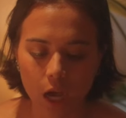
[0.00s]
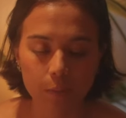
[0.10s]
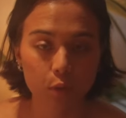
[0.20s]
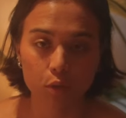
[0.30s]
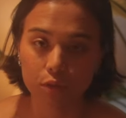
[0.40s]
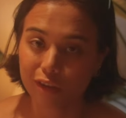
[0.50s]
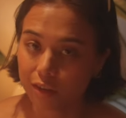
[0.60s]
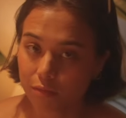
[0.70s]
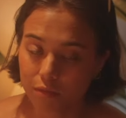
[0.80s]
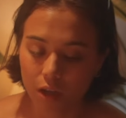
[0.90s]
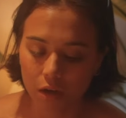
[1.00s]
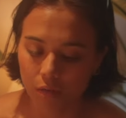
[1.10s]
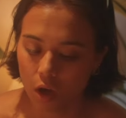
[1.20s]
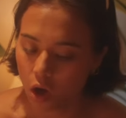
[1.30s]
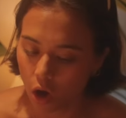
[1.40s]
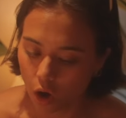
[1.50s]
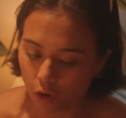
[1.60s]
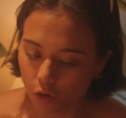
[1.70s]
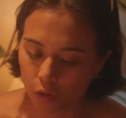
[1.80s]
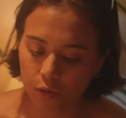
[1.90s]
I'm a gold girl, so
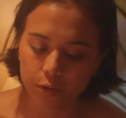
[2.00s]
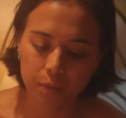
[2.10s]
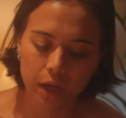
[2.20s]
all gold,